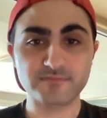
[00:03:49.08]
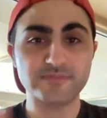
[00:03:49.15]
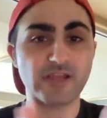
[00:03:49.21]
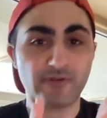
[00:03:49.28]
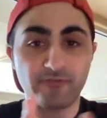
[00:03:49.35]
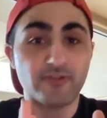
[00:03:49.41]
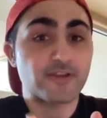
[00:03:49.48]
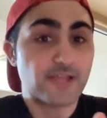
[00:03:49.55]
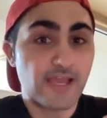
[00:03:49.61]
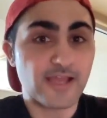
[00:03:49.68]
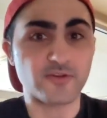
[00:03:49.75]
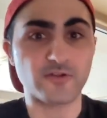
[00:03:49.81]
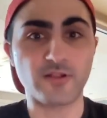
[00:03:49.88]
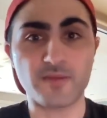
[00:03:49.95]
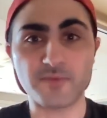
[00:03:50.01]
thing to
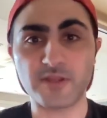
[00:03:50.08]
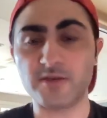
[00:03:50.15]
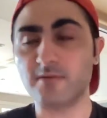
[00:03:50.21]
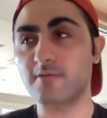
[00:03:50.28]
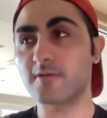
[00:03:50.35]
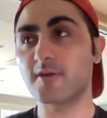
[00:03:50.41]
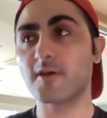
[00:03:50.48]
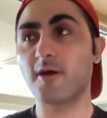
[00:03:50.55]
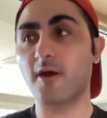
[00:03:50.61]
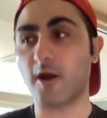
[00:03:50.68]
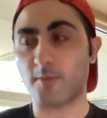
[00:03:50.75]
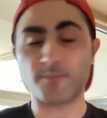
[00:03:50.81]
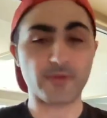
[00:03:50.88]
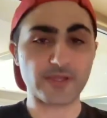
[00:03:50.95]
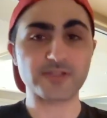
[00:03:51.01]
handle.
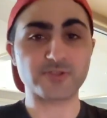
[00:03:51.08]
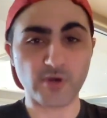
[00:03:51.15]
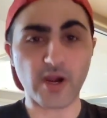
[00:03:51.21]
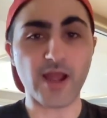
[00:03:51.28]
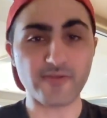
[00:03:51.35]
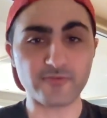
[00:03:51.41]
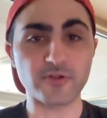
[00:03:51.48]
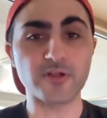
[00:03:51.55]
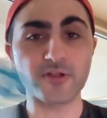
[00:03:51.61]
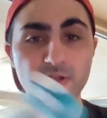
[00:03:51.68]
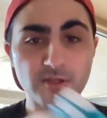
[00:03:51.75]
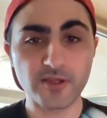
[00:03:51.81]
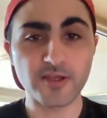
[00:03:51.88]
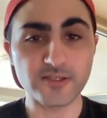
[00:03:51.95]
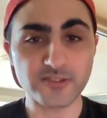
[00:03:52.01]
Our biggest
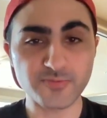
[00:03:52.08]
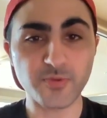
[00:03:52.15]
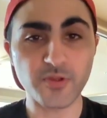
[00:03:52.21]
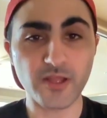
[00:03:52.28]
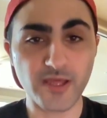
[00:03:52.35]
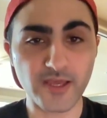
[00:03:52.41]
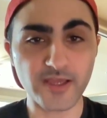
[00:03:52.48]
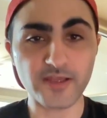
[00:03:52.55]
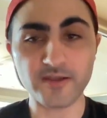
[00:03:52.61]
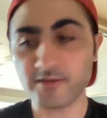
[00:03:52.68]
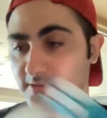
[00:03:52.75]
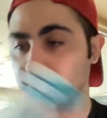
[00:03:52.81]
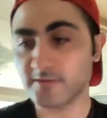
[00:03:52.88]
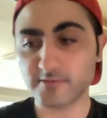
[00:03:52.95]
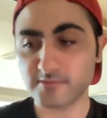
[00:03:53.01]
rival is playing,